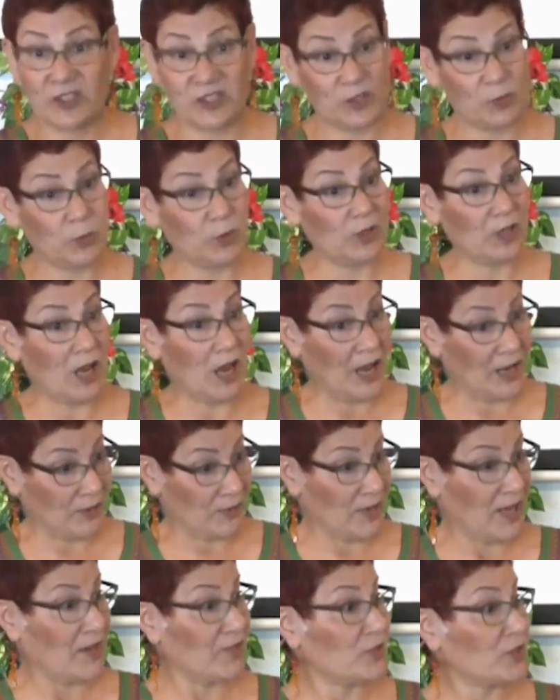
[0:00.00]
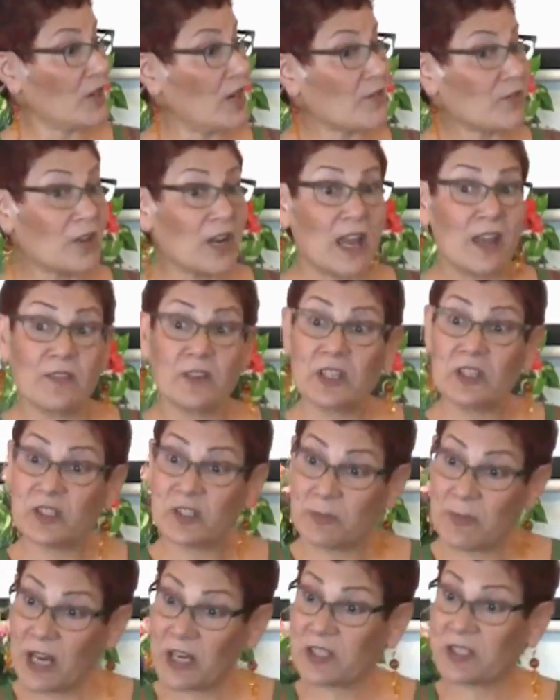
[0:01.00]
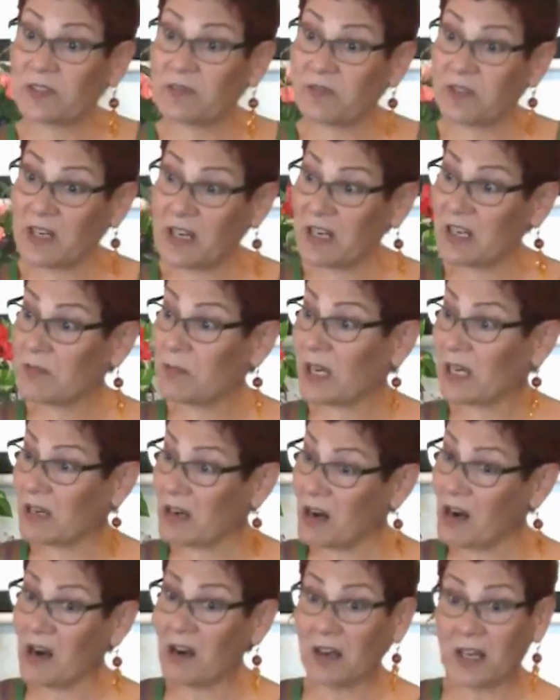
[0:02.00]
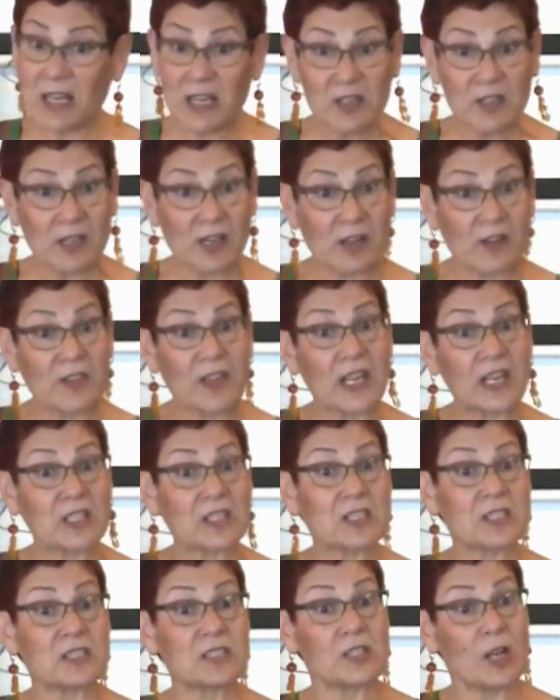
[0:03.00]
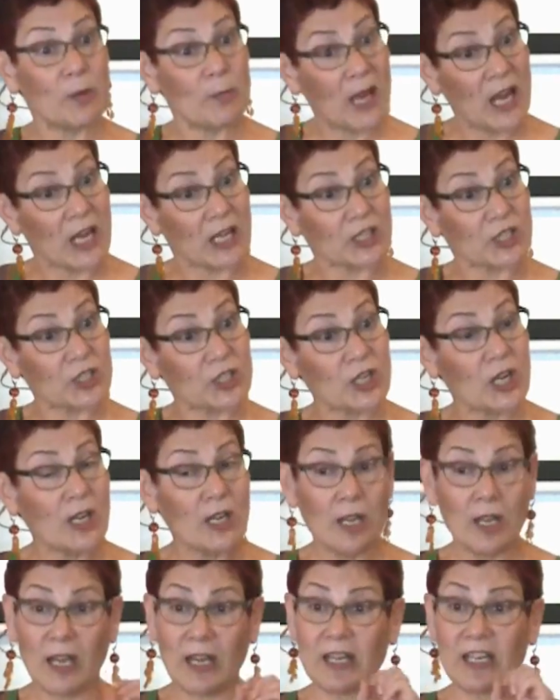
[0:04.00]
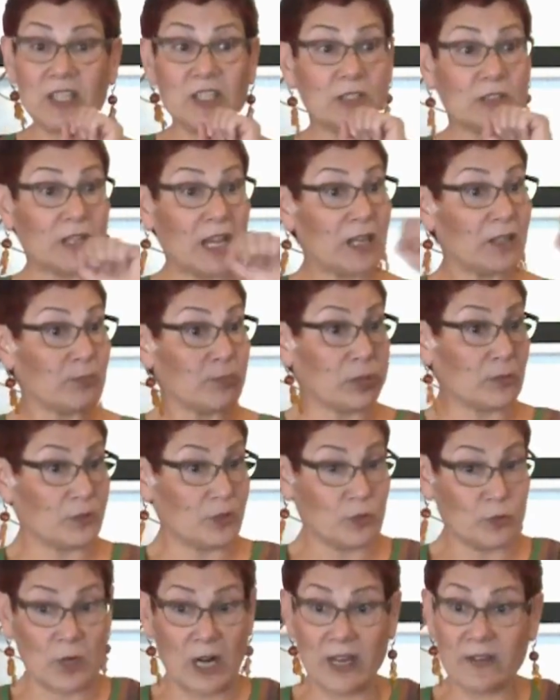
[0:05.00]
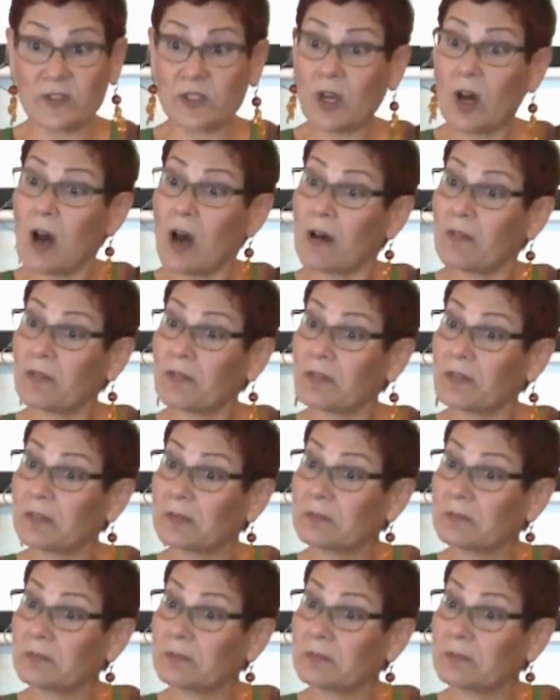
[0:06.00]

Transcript: I said, Well, I don't have time for having you smash the front end of my car either. Thanks so much. And he, like, drives off.